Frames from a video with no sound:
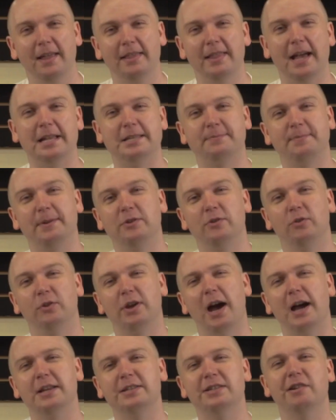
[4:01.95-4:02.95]
That's been your
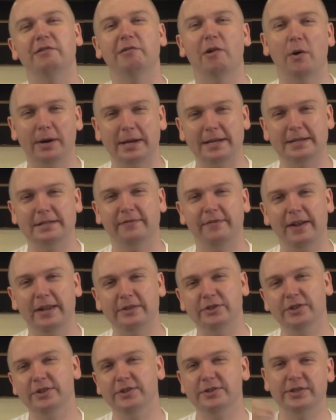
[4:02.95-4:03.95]
guide to heroic
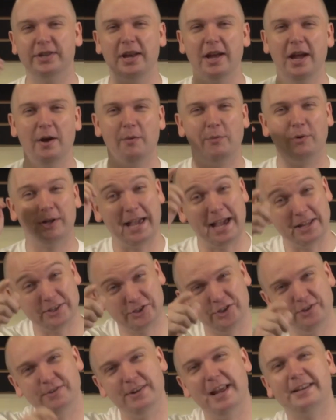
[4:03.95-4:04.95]
interventions, and we'll
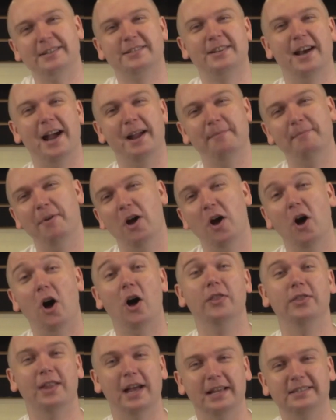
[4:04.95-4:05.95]
catch you next time
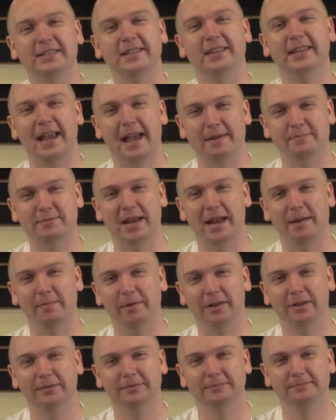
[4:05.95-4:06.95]
on Knights at the Game
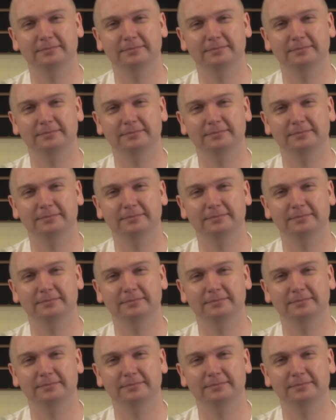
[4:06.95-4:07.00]
Table.